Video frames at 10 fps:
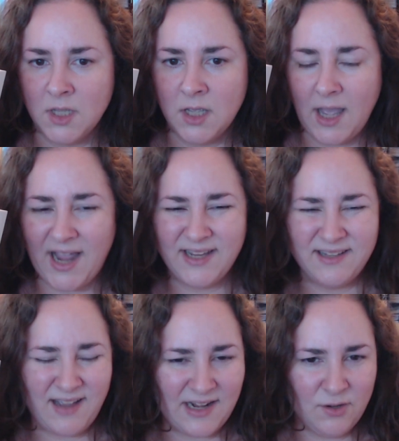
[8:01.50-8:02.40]
I
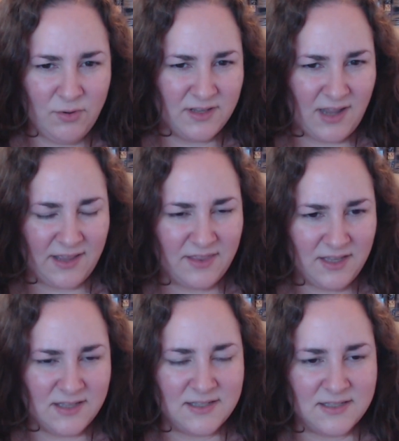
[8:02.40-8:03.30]
think
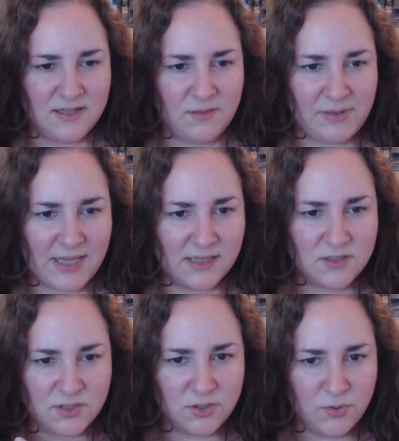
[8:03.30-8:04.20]
he still plans
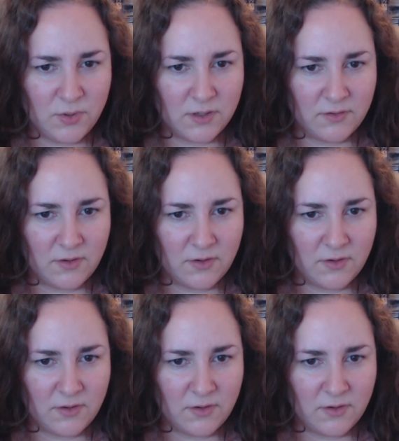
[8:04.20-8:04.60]
to do a